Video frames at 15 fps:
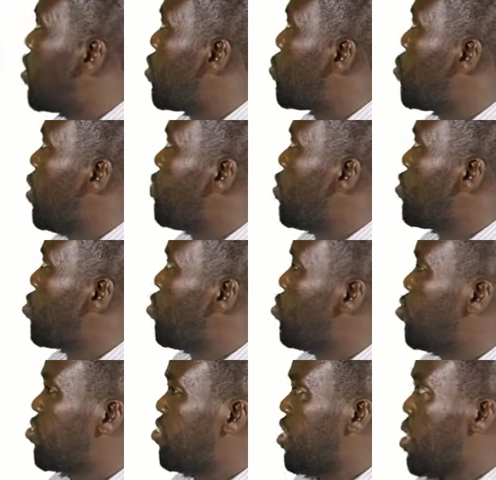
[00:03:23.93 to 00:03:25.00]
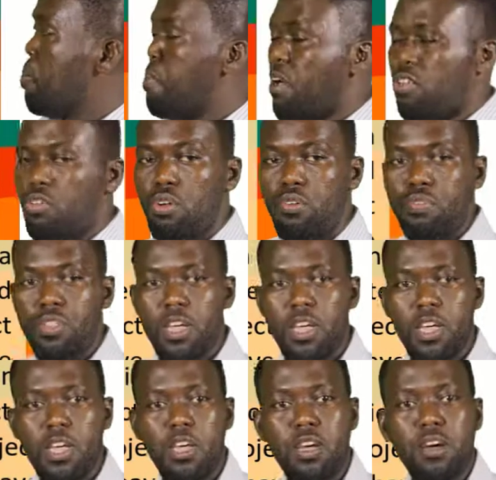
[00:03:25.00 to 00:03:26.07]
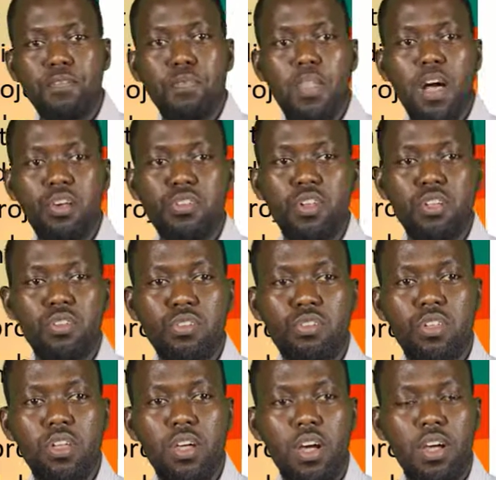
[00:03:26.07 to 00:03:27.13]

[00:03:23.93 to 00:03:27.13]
We have also looked at the impacts of the accidents,